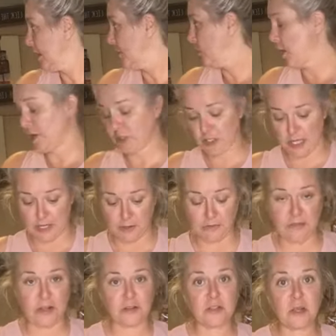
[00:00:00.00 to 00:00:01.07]
I gotta watch
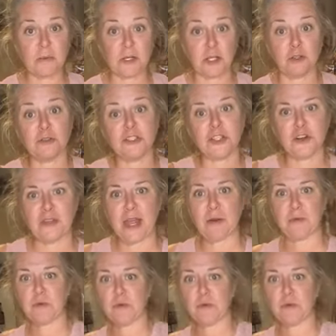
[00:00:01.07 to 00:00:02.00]
that over there, so I'm gonna go stir